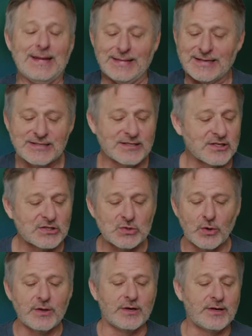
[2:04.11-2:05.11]
This is a
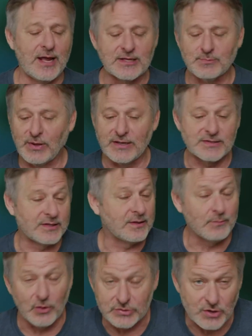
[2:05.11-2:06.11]
story that takes place in the
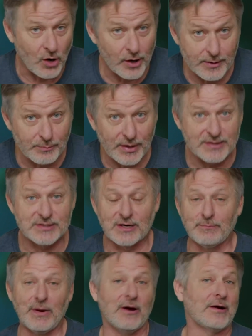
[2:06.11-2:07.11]
most haunted place in
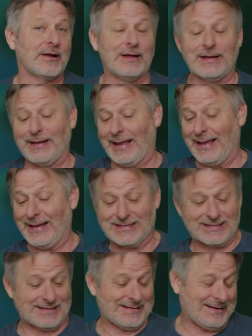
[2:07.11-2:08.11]
America.
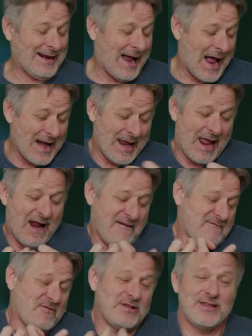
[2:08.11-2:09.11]
It's got
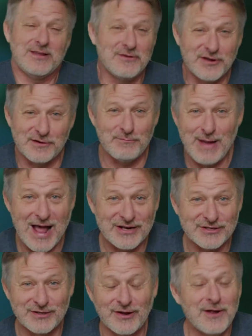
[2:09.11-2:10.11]
everything you can
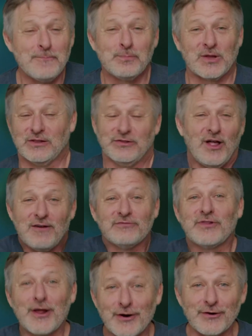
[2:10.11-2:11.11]
imagine, love
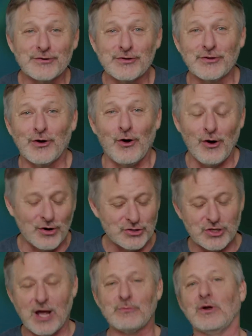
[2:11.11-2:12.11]
letter to the horror
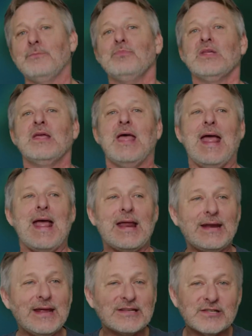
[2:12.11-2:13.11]
genre,
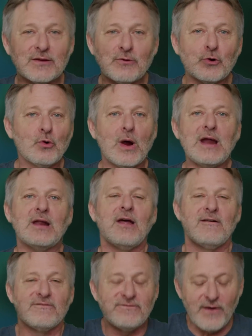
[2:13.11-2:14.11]
and it's a great
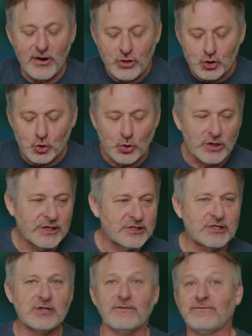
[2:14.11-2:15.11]
fun
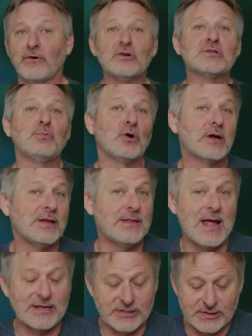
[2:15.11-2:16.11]
trilogy. The first book in
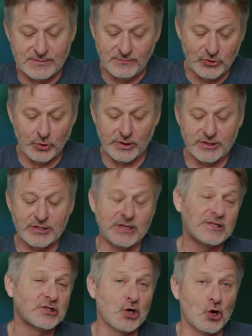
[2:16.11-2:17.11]
that trilogy
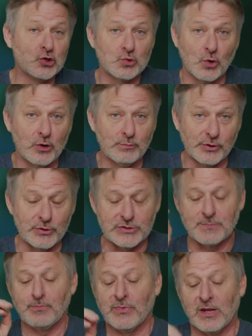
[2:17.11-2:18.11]
is Ghost Road Blues.
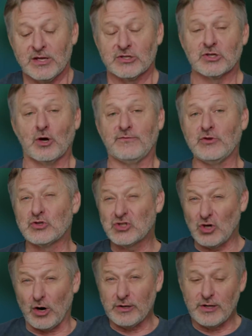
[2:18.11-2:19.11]
So if you
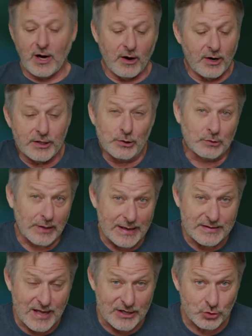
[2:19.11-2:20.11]
start there and you
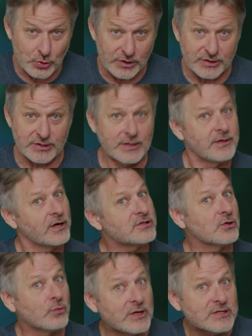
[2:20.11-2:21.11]
like that trilogy, and there's
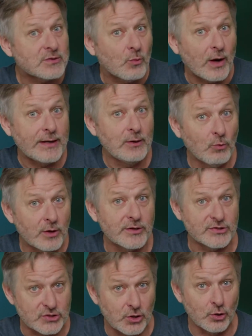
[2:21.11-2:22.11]
a reason why he won
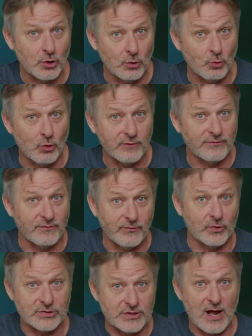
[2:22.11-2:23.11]
the Stoker Award for
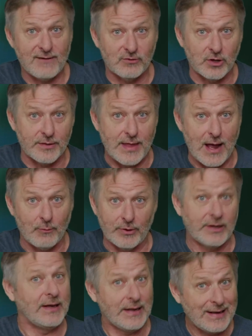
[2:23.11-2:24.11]
first novel on that
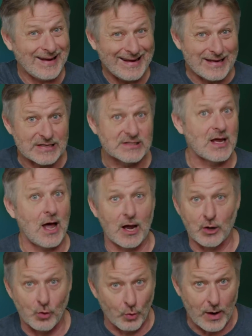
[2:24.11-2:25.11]
one. It is a
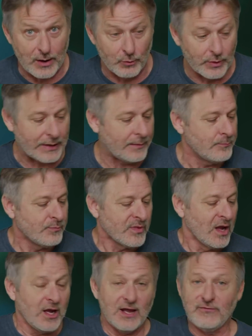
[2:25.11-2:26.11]
great read.
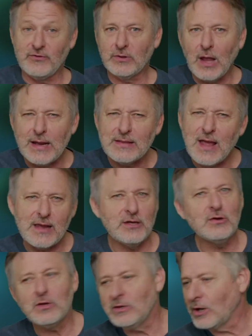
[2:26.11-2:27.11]
If you like that,
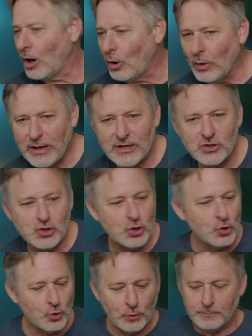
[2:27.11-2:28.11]
you can go
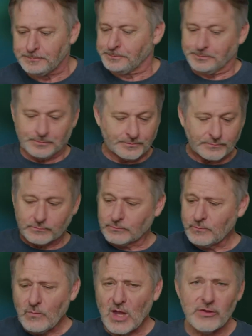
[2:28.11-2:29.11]
into
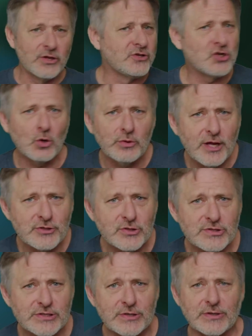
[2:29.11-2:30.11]
the Joe Ledger
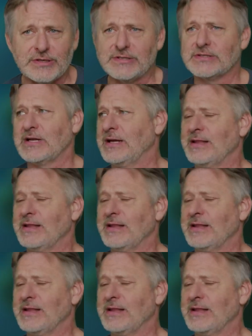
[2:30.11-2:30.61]
series.